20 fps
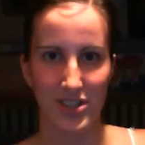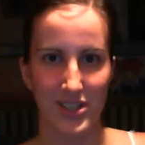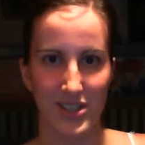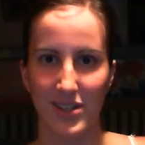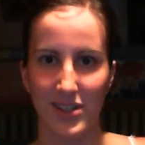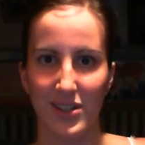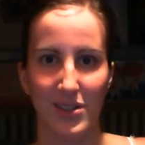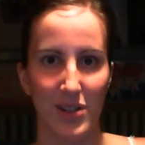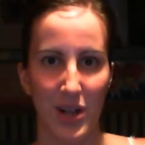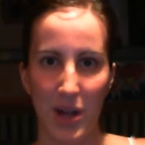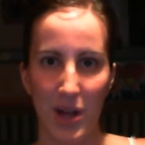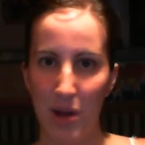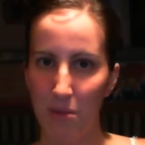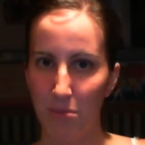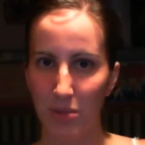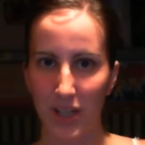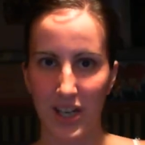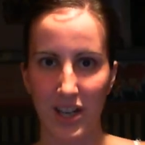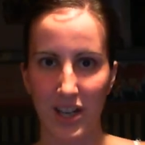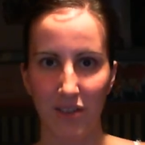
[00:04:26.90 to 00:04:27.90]
still
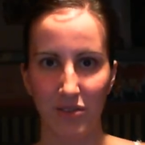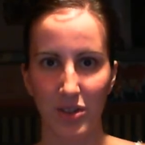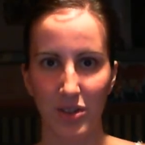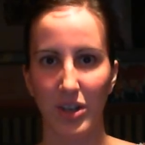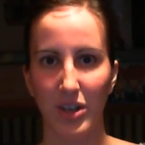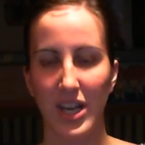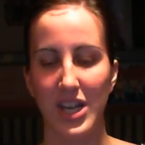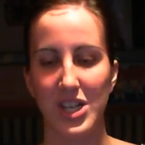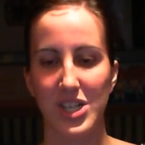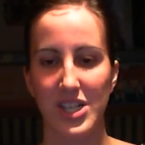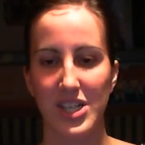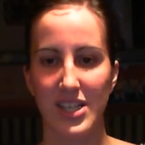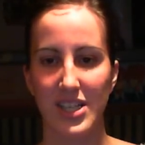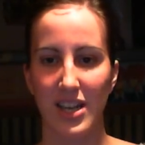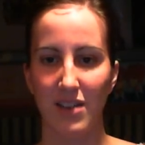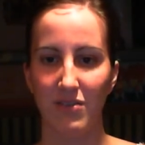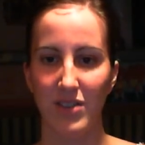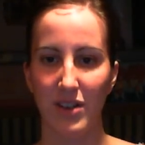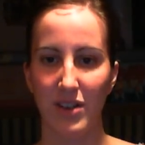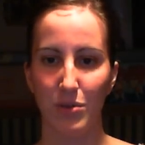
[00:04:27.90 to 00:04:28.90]
plenty of locations
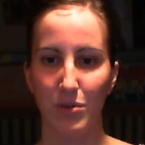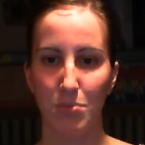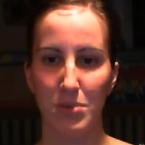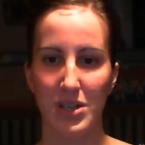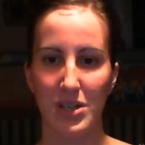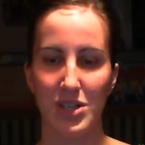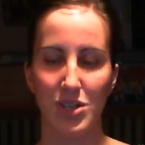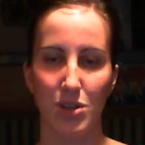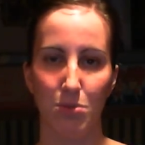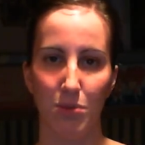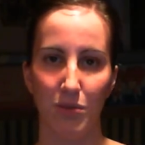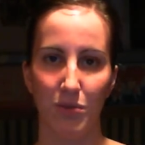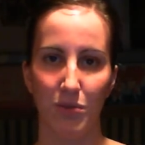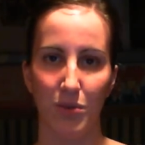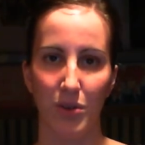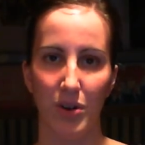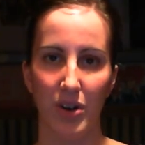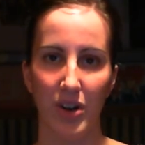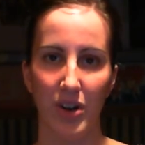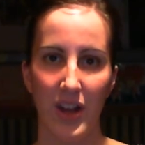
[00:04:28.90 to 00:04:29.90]
I've never been to
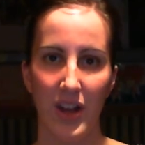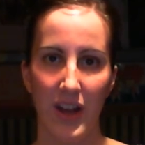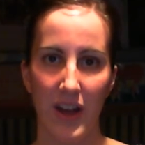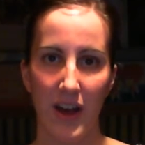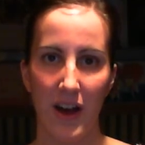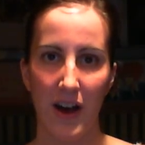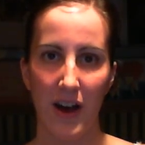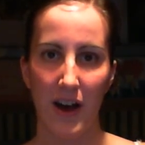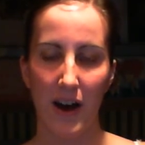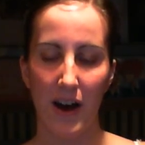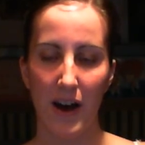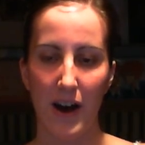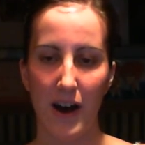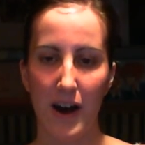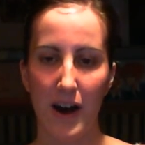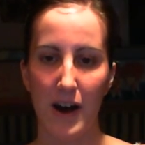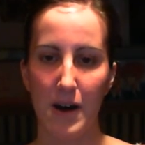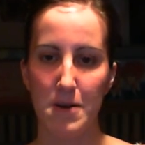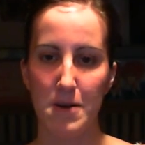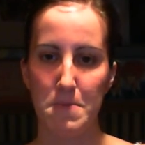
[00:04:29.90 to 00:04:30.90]
before.
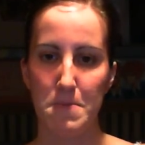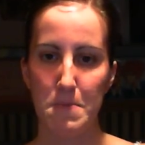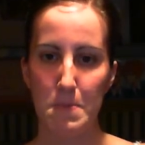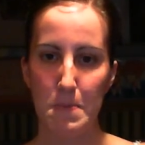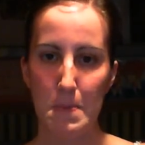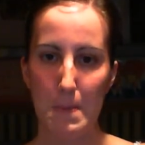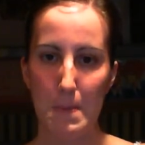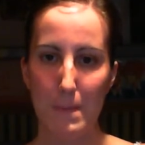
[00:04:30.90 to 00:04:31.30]
I